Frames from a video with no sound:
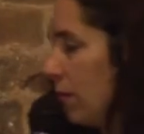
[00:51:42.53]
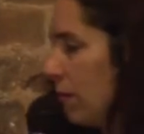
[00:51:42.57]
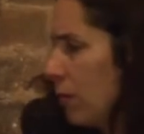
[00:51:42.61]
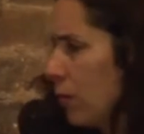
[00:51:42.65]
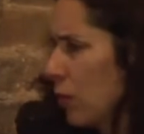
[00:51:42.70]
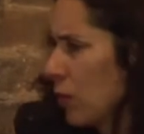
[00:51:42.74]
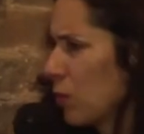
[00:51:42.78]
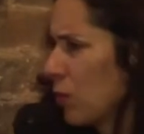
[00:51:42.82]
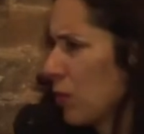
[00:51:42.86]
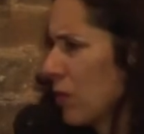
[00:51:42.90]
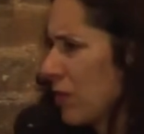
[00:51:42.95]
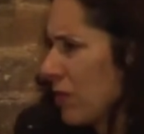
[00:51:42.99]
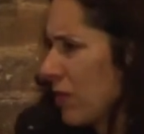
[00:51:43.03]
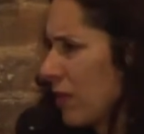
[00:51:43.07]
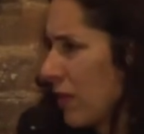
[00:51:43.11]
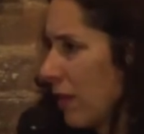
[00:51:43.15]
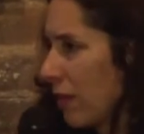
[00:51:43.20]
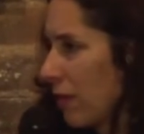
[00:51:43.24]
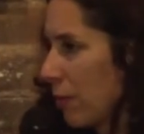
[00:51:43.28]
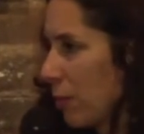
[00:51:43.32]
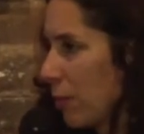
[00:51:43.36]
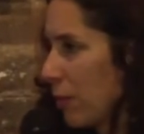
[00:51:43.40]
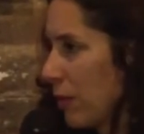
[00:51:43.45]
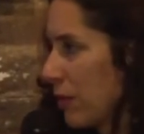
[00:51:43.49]
what was the
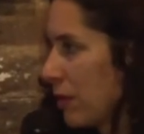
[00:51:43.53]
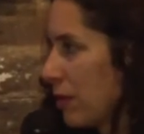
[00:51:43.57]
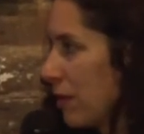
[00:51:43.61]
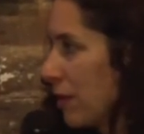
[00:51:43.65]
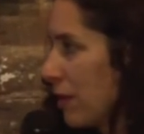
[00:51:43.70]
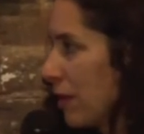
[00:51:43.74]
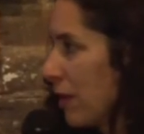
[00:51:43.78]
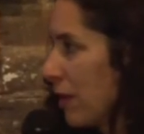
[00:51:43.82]
other point?